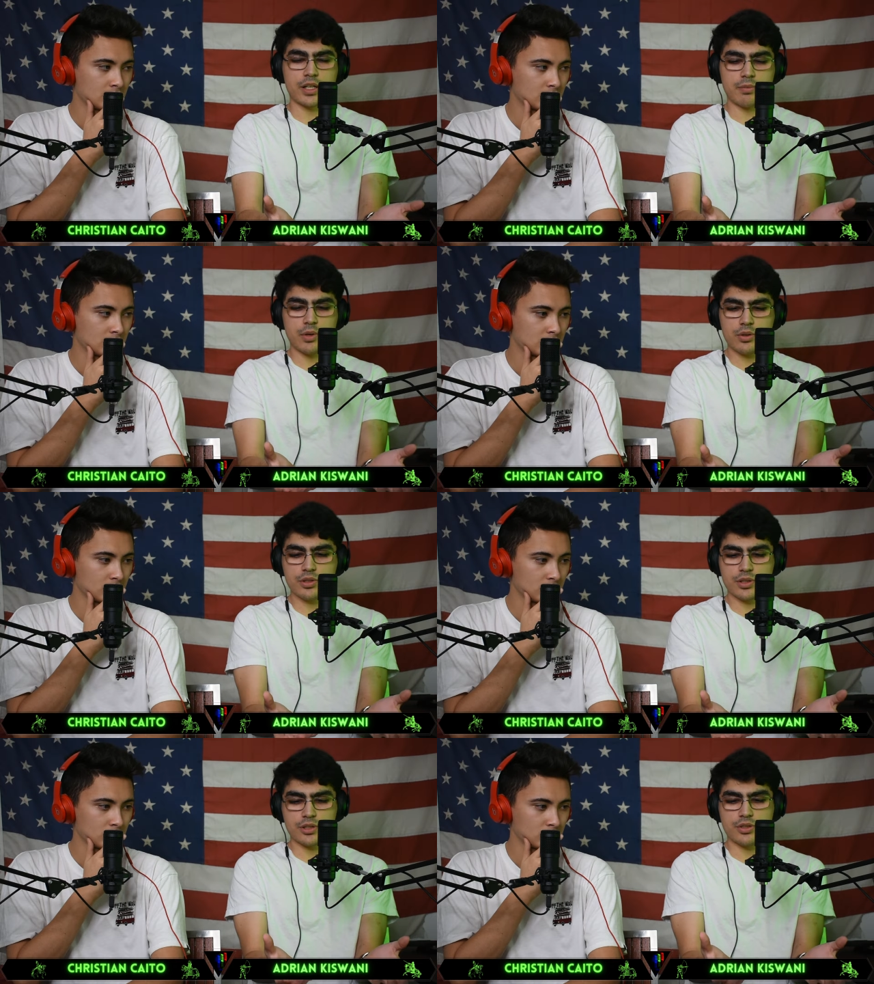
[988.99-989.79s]

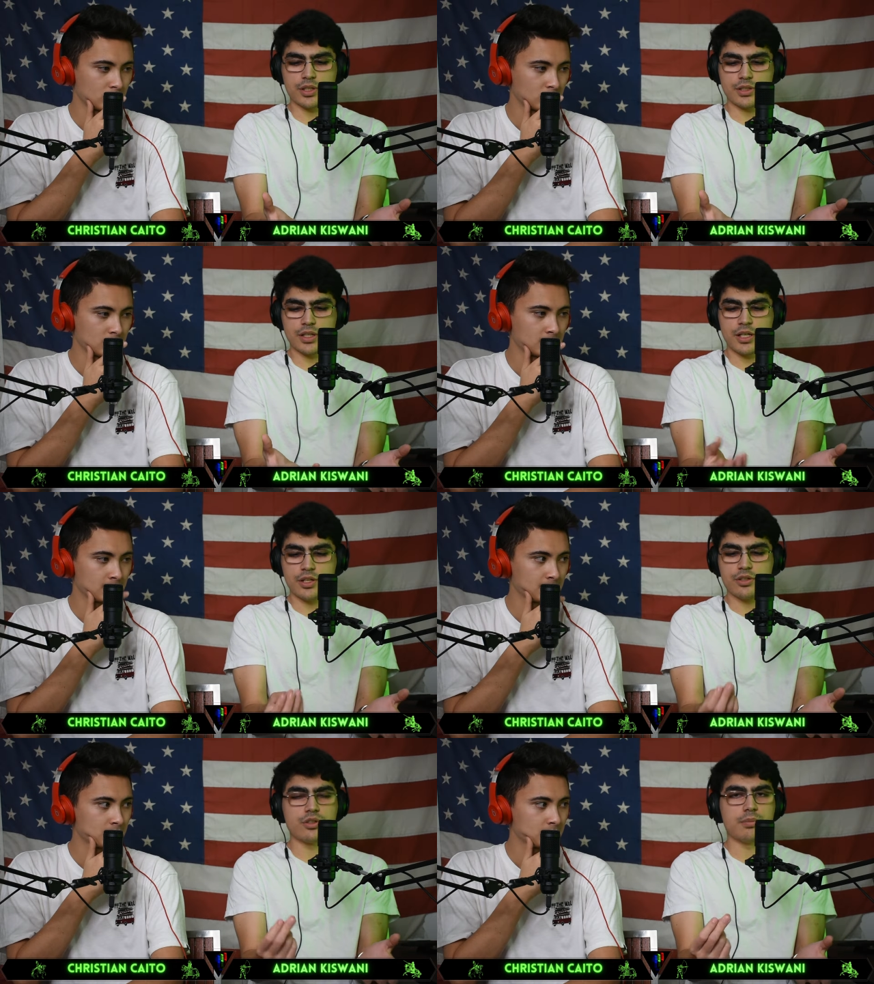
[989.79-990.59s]
Speaker 1: Emotion is just
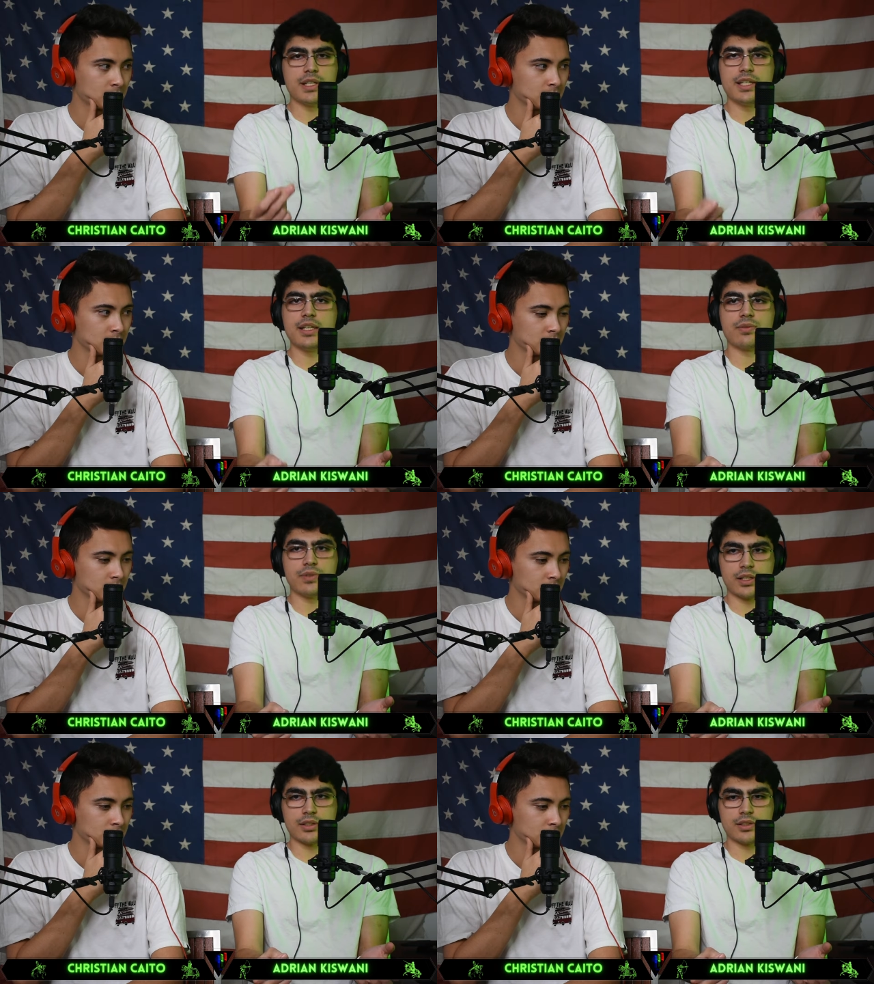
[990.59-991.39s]
your immediate
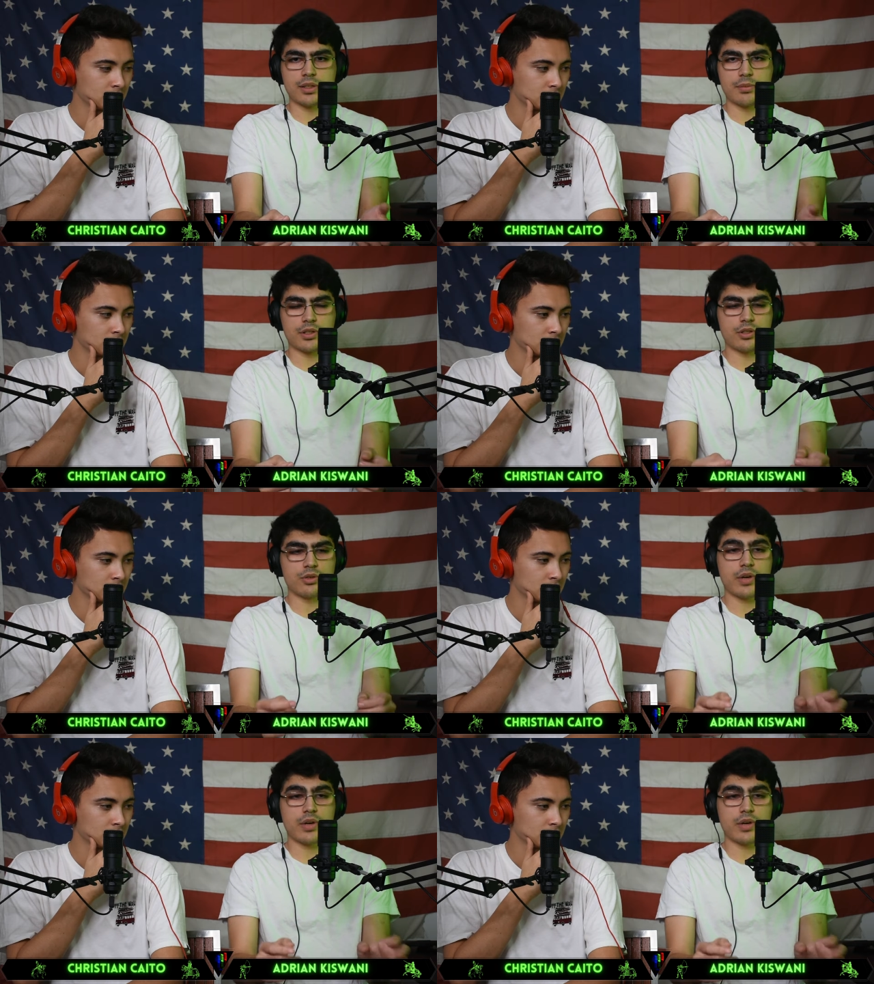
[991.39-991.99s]
feeling to something, your